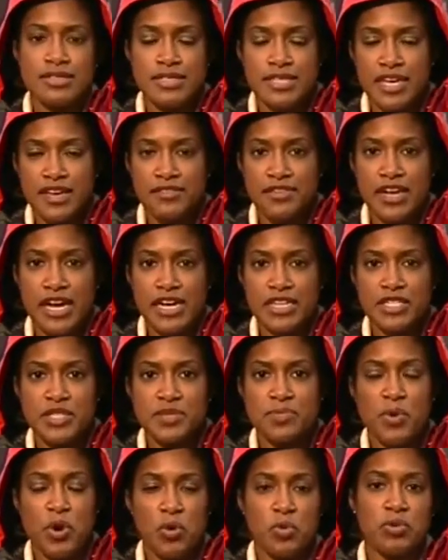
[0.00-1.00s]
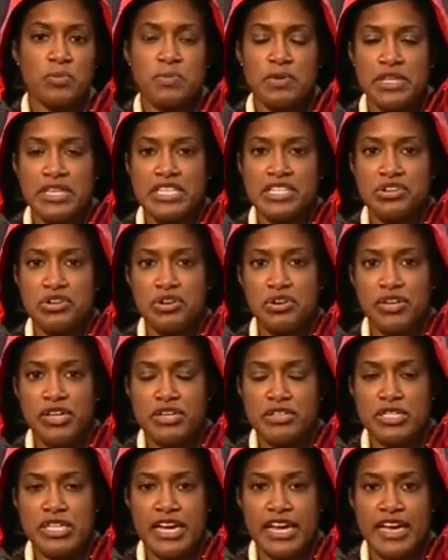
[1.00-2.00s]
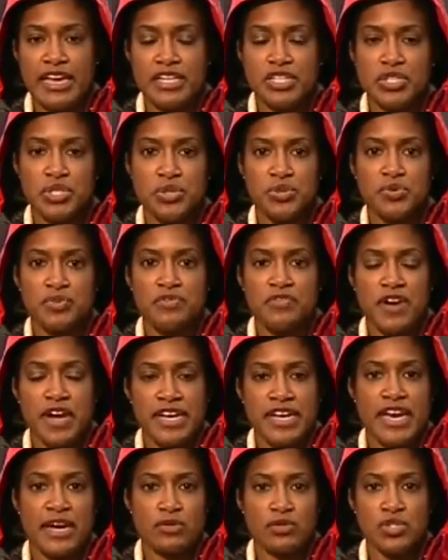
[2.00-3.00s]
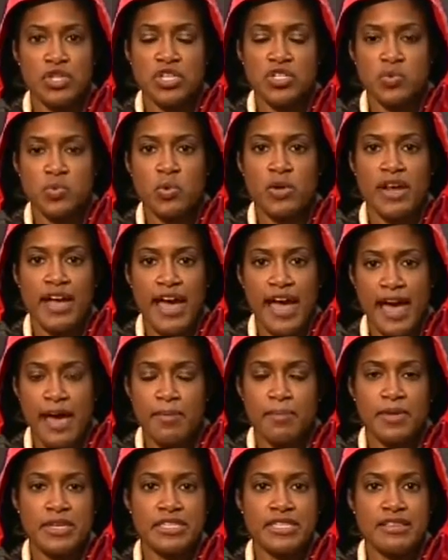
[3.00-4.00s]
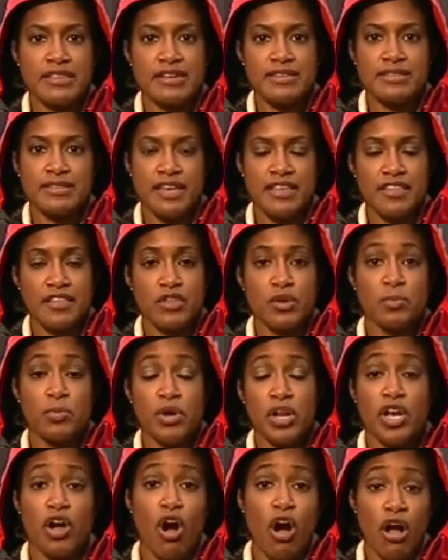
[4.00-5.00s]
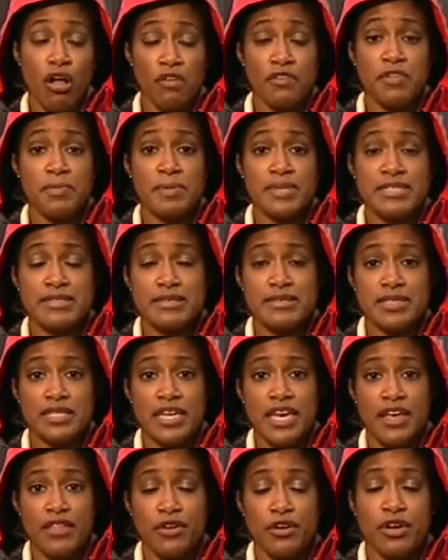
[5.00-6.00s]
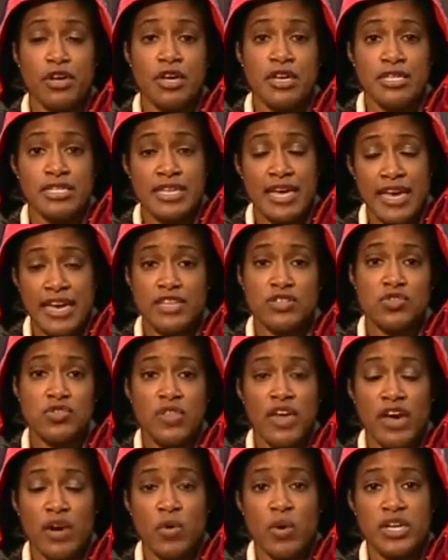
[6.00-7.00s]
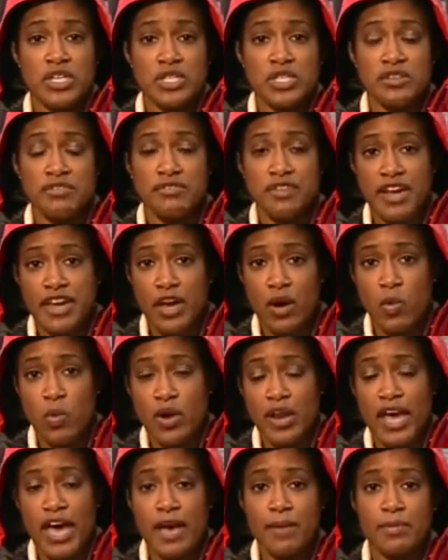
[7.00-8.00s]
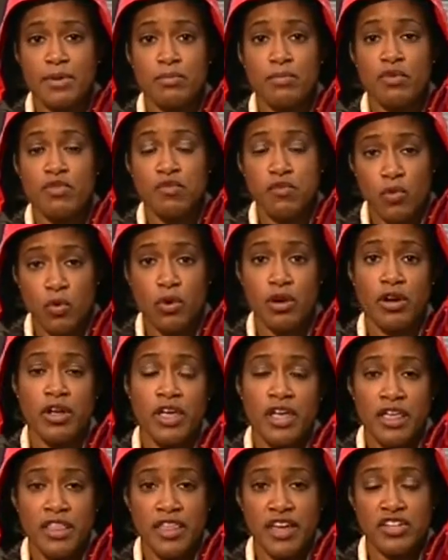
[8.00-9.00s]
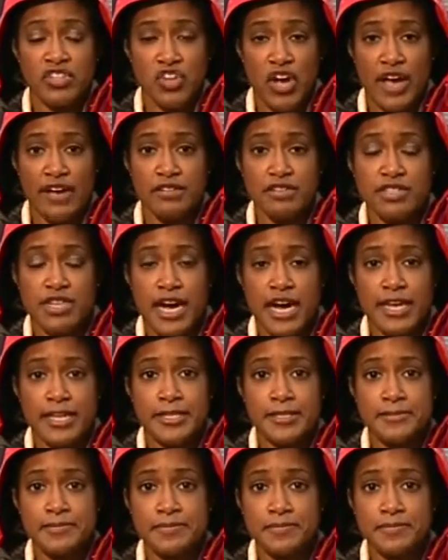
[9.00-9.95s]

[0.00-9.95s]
David, I spoke with police earlier today to find out just what happened, and they say that they're putting all of the pieces together to answer that question and find out what happened before that child died.